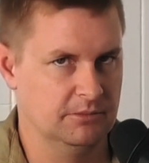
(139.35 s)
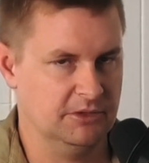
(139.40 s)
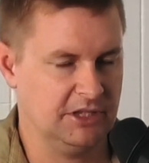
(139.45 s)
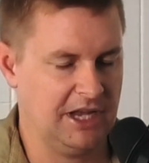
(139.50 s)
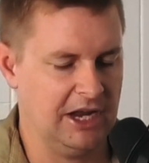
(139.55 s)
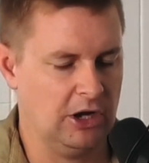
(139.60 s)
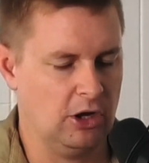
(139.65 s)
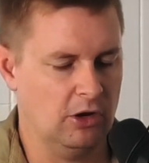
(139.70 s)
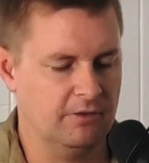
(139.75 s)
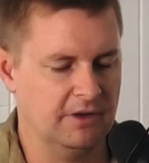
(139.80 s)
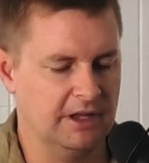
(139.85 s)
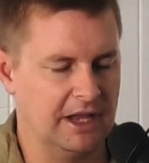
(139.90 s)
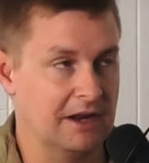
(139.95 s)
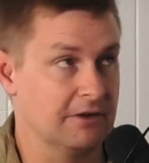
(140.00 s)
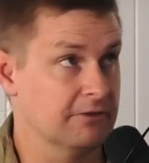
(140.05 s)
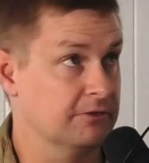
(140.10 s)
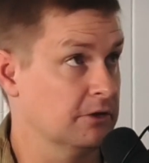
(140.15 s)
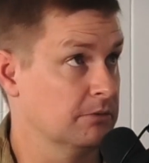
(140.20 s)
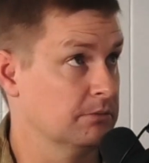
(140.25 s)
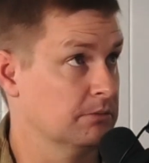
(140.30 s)
take off
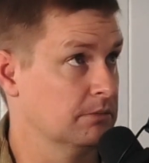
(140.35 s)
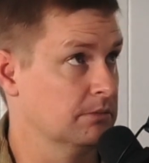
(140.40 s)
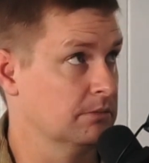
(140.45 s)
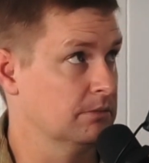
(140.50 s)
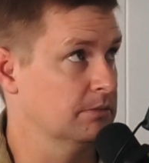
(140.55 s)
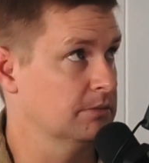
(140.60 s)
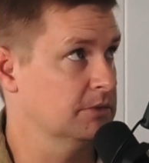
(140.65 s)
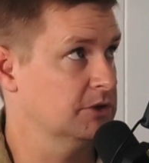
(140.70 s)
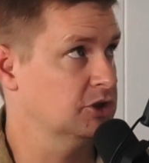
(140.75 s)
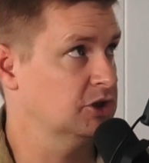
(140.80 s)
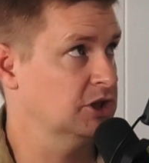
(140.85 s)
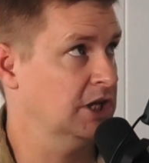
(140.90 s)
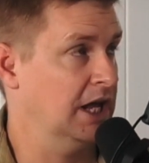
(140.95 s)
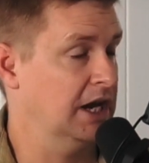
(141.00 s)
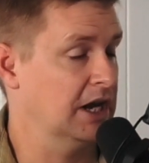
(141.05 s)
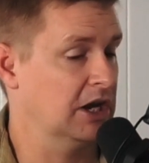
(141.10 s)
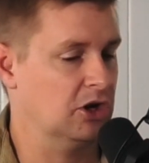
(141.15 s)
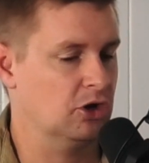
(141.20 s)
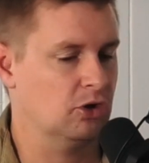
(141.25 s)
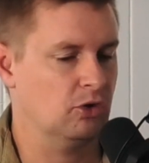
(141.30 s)
again from
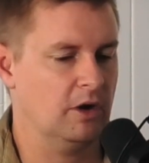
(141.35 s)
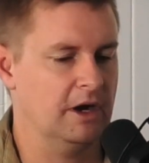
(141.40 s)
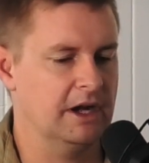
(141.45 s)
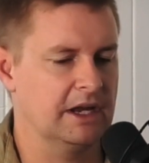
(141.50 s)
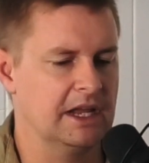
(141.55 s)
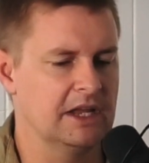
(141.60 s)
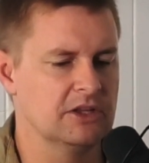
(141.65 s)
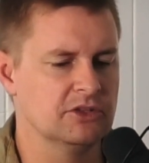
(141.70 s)
Tennant Creek